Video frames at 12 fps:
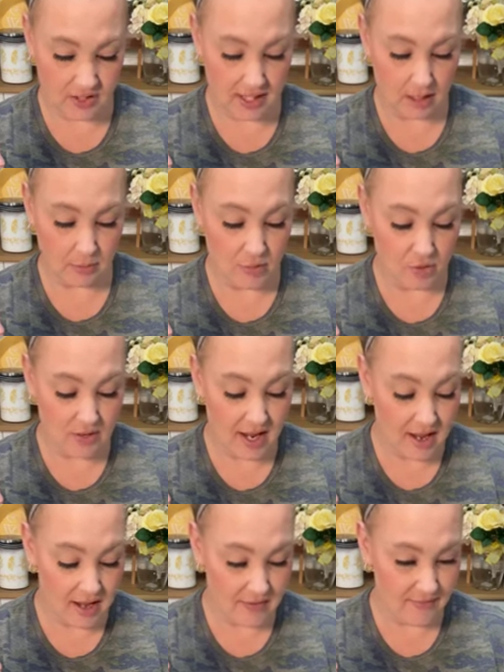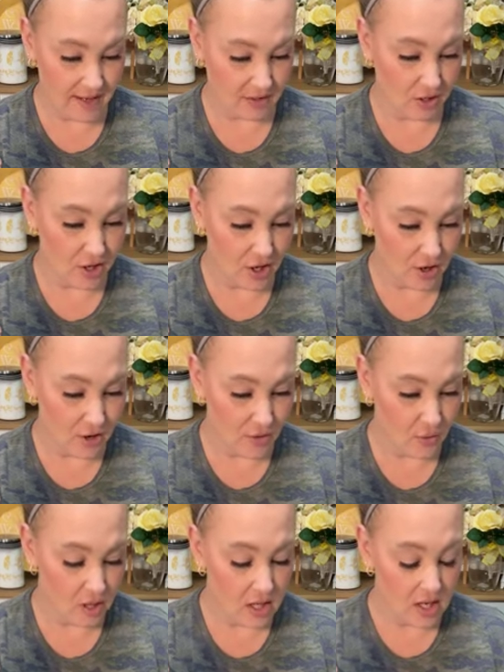There's like a Monet, Van
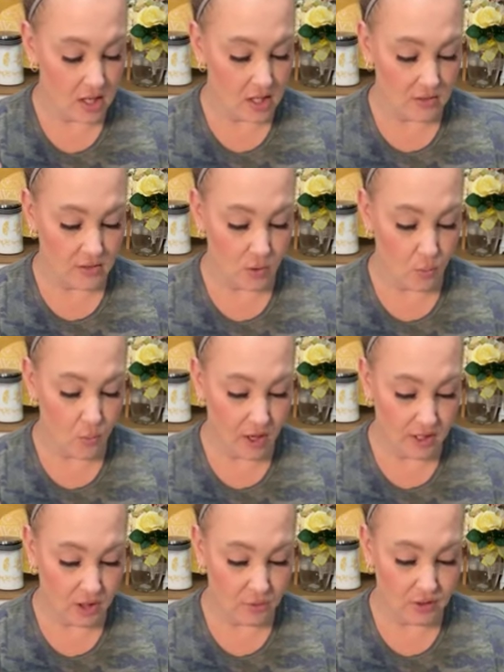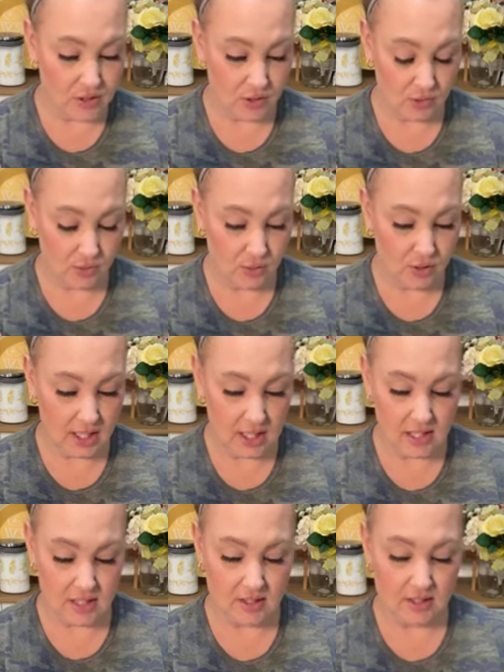Gogh. So what you would do
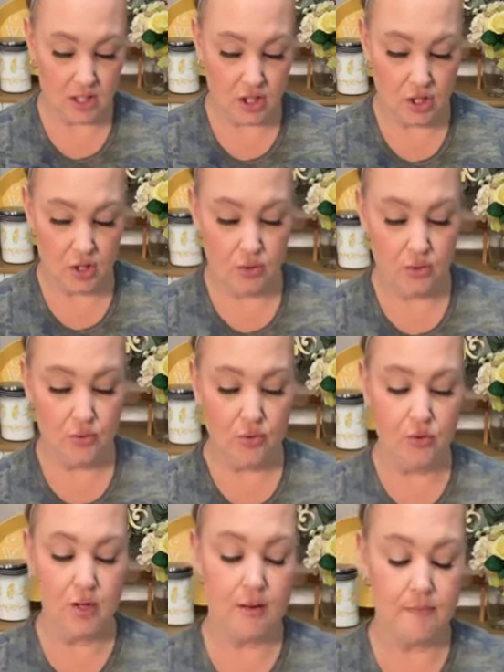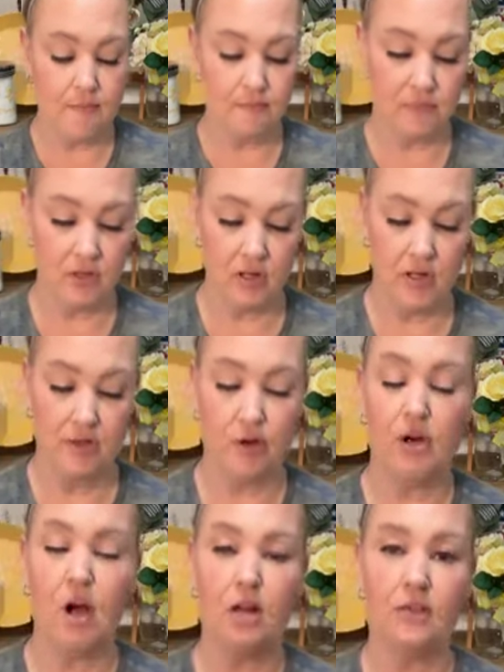is
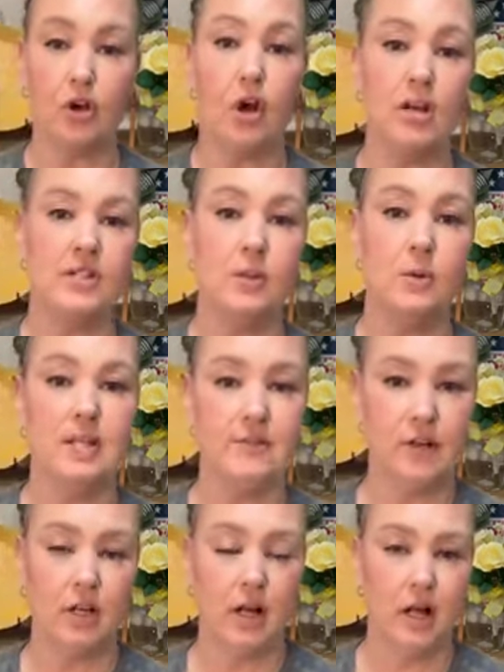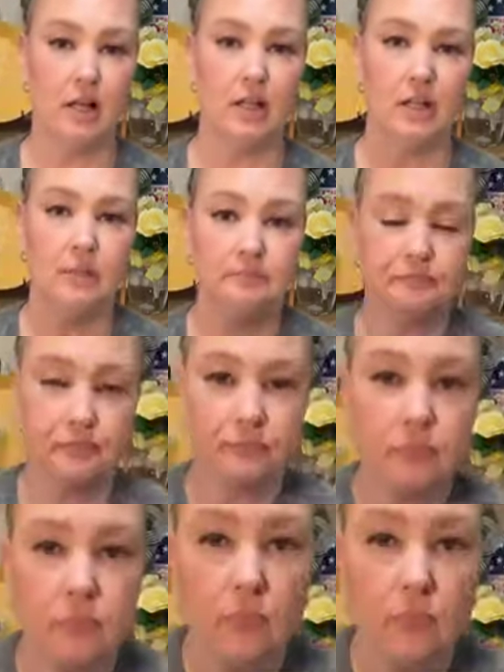they're also a different color.